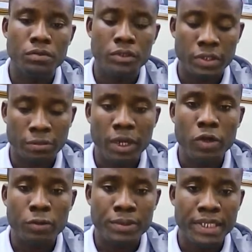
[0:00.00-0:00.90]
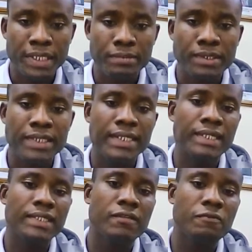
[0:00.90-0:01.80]
or the backup types,
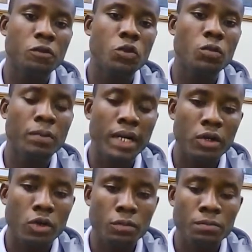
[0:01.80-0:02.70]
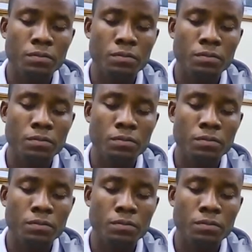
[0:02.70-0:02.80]
the full backup